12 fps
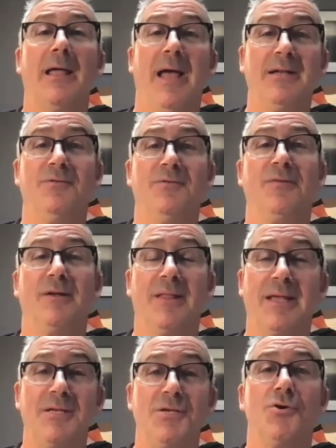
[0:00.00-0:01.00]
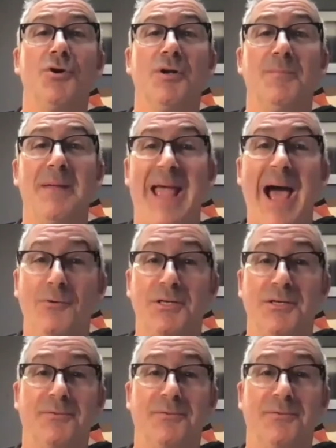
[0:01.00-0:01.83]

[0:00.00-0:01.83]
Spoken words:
and you feel like you could be out.